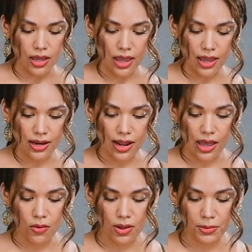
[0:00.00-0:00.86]
And
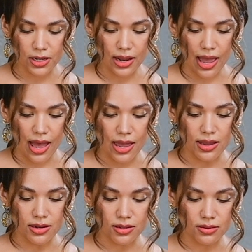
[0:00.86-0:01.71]
now I'm going to
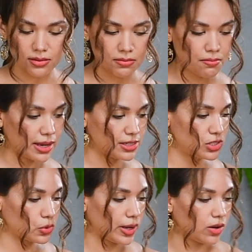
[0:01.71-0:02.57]
add my
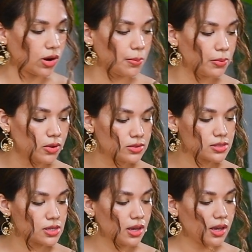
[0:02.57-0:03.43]
soy crumbles.
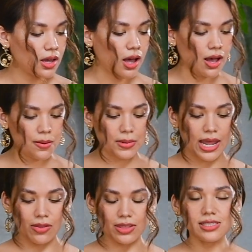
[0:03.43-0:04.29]

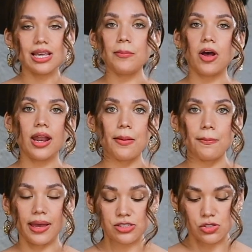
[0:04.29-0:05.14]
Now this I bought at
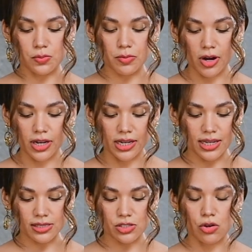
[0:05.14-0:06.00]
my supermarket.
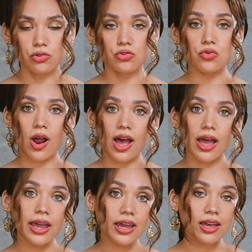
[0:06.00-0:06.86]
It's
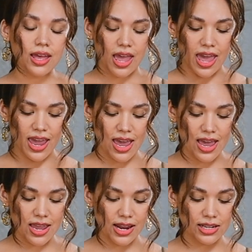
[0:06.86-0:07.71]
dry
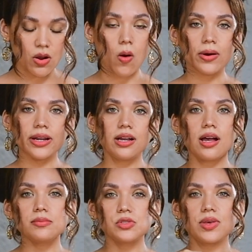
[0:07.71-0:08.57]
and it already
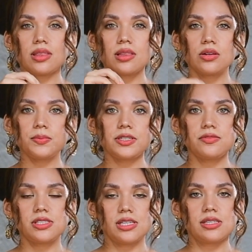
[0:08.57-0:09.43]
comes with a little bit of
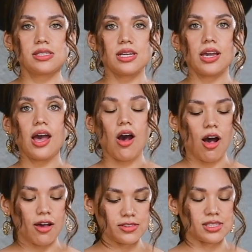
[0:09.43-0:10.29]
seasoning.
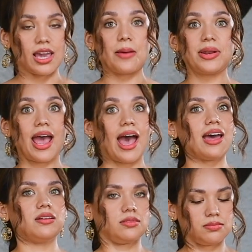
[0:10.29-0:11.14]
Obviously I'm going to
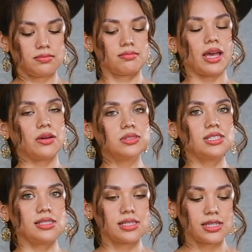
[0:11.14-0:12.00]
add my own
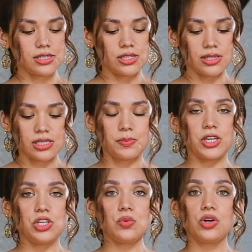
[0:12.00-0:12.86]
seasoning to this,
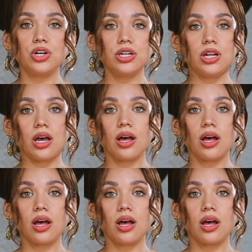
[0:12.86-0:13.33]
but you could,